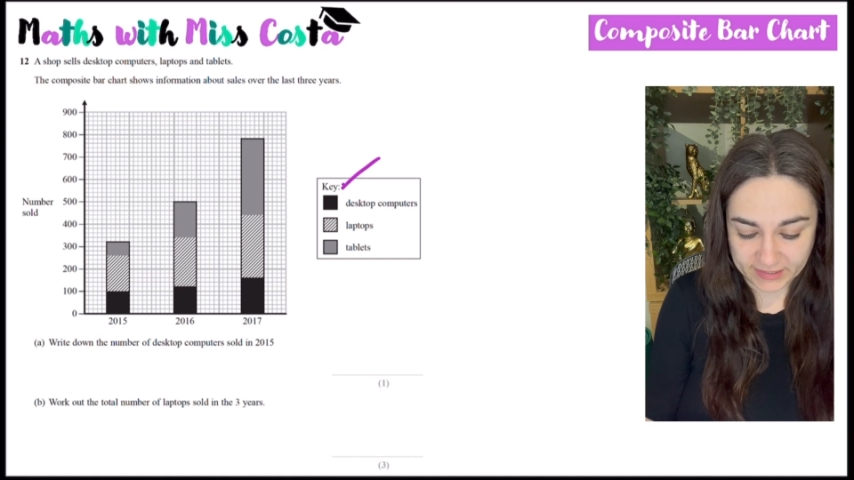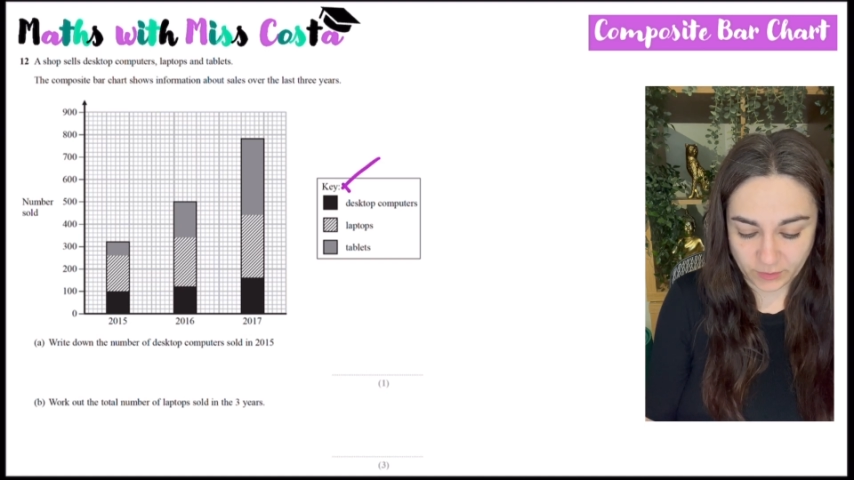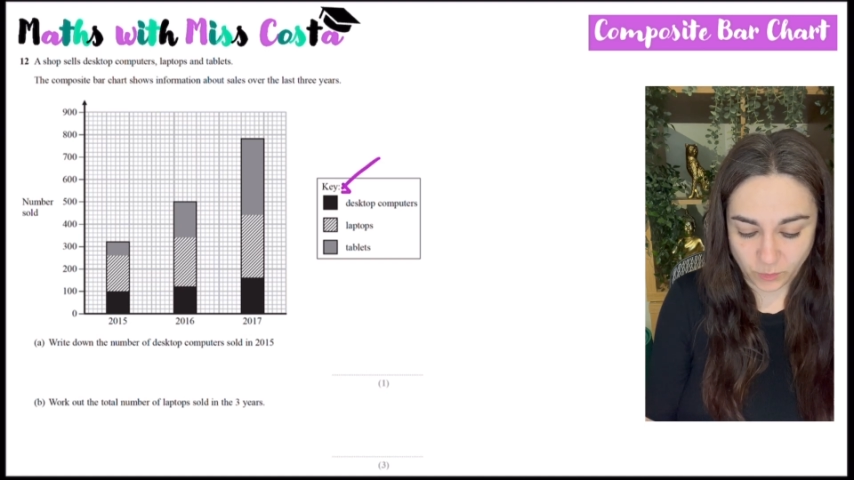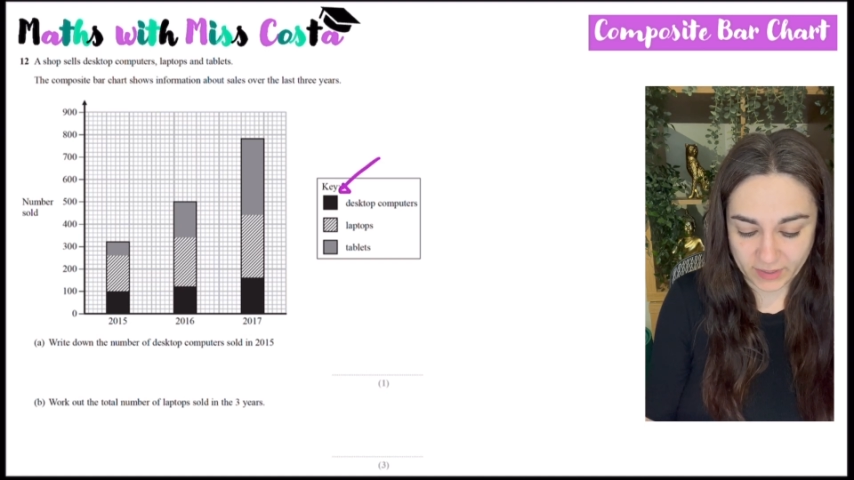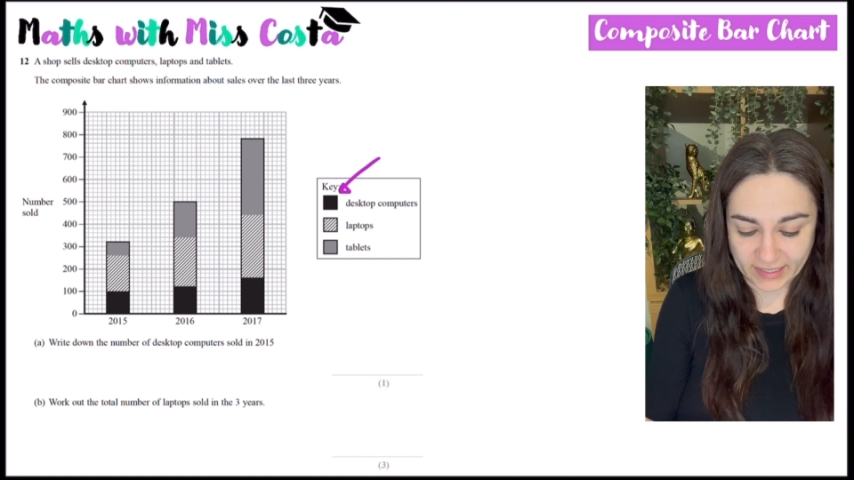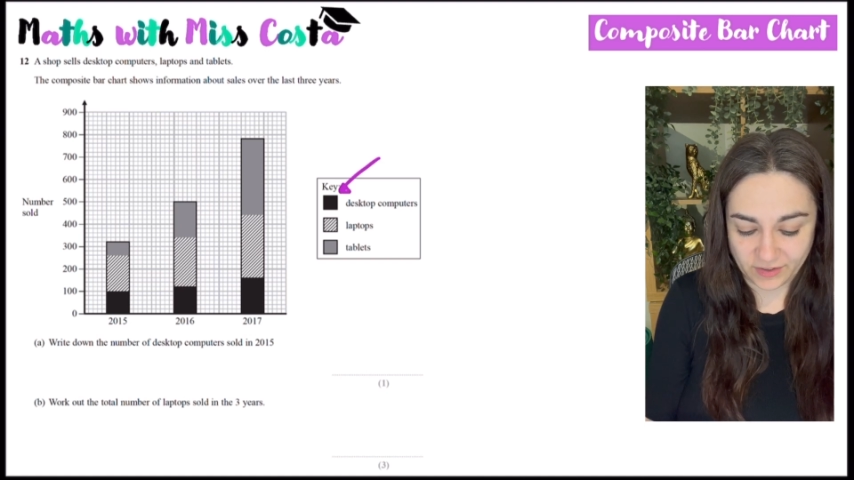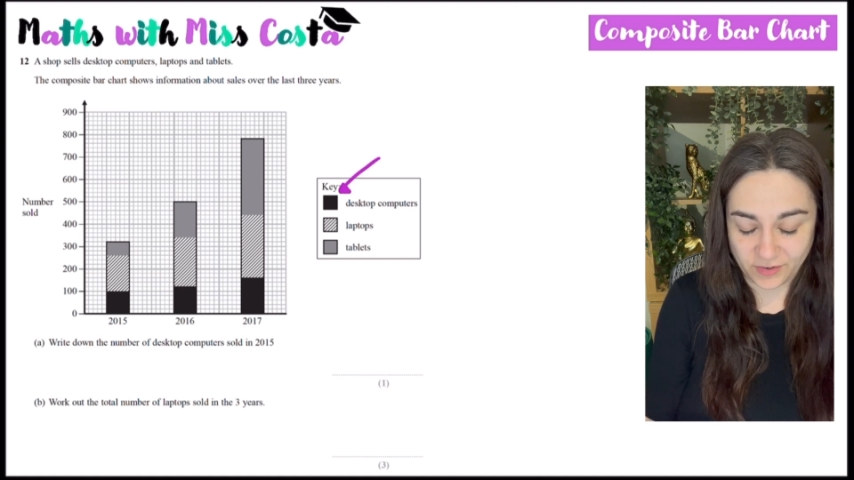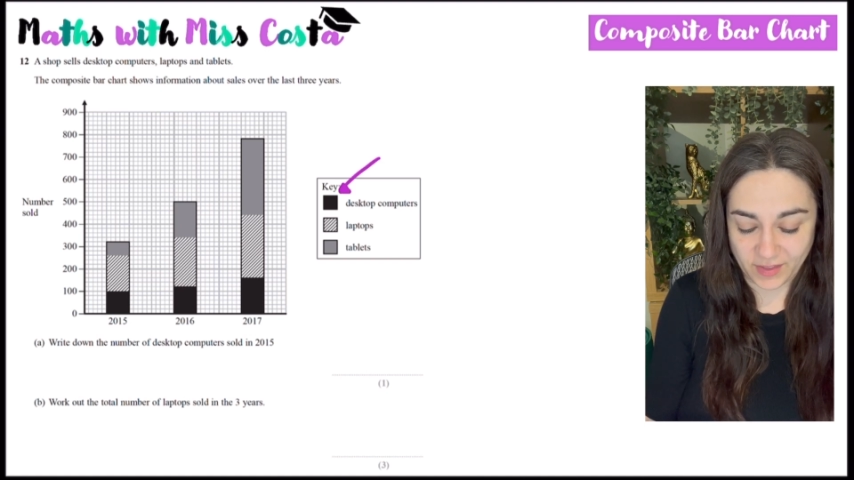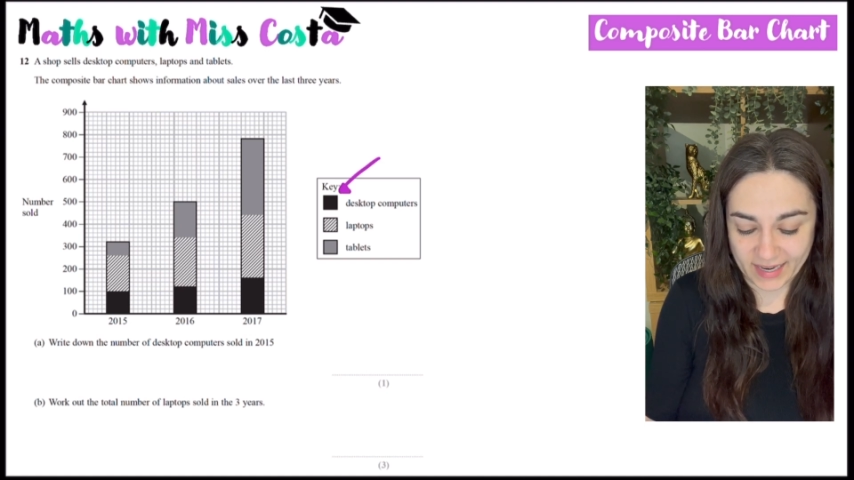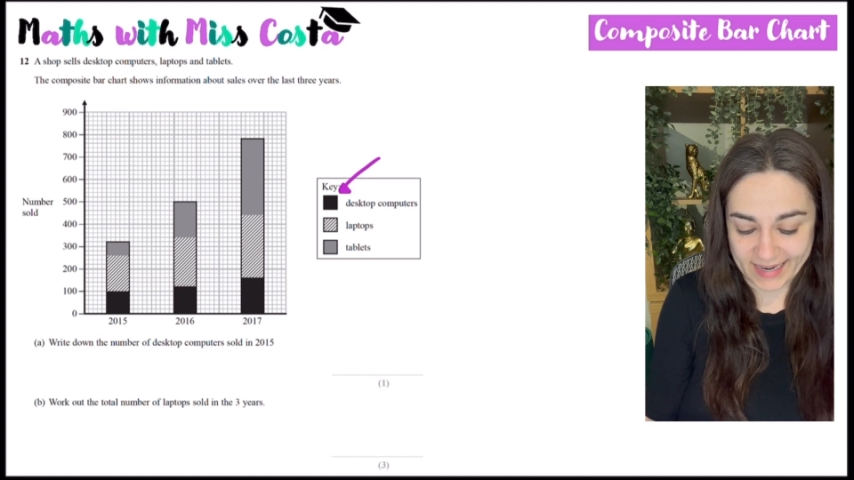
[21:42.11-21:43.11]
you what each
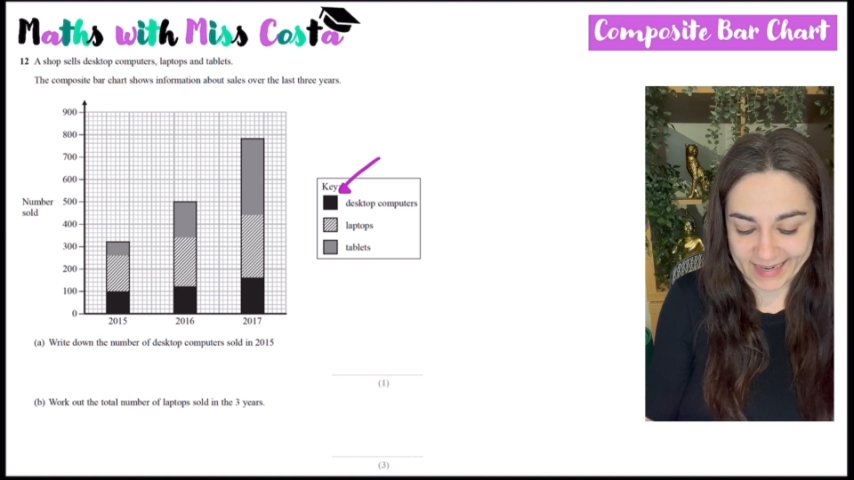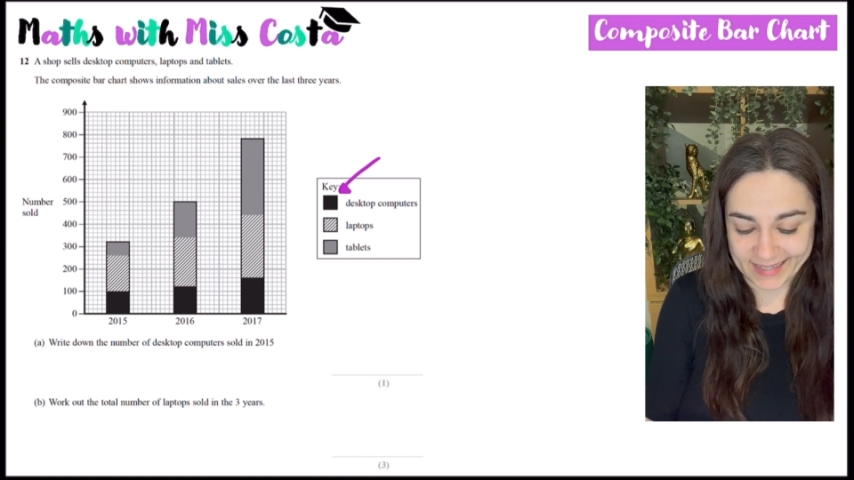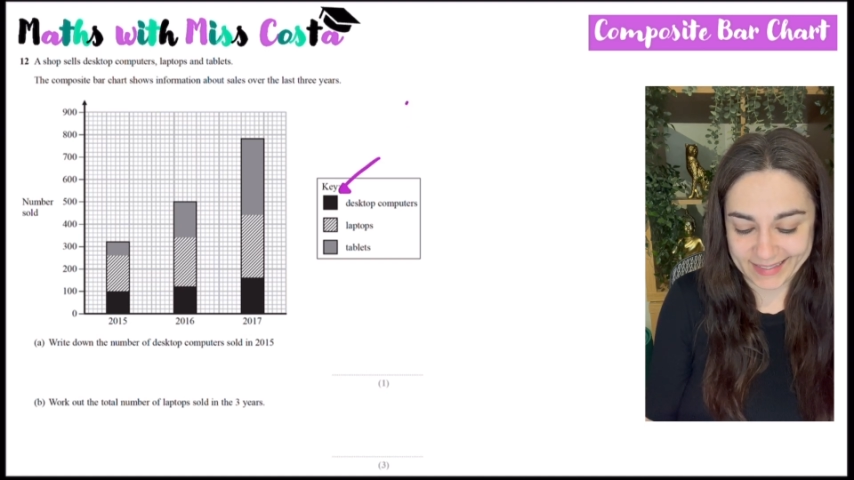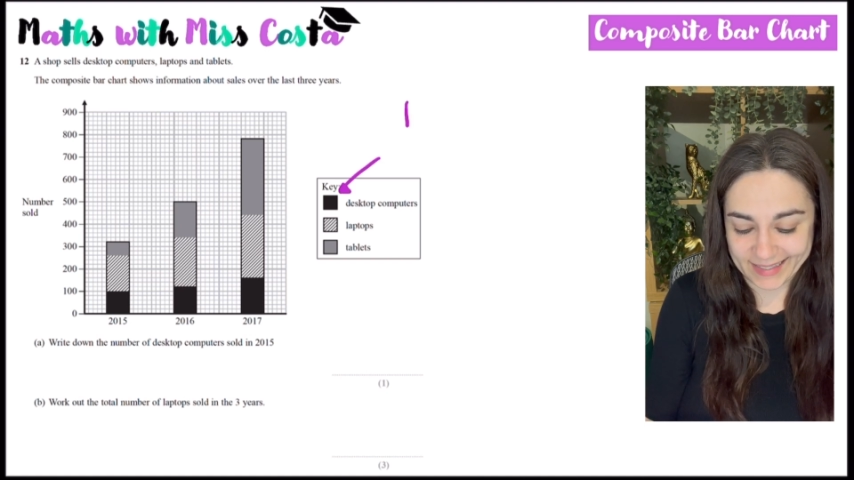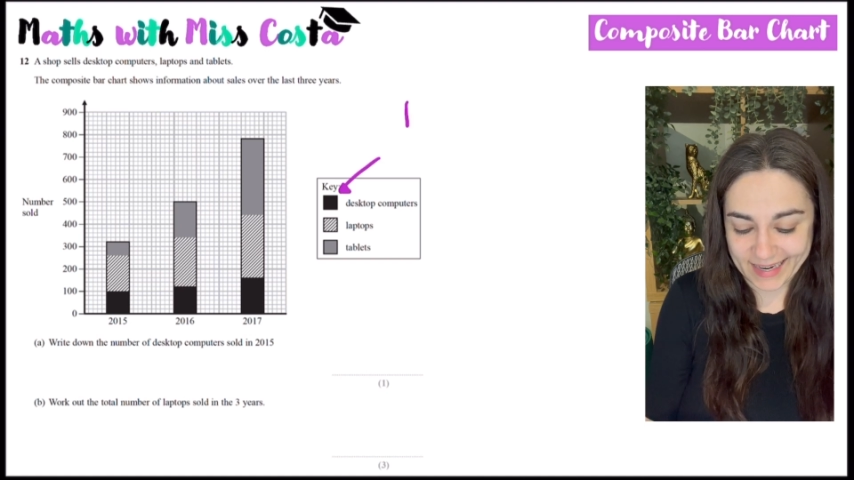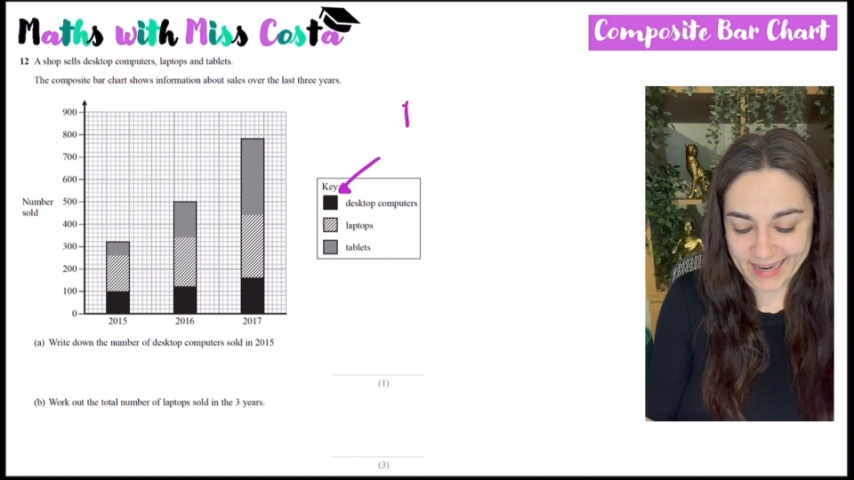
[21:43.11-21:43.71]
thing is.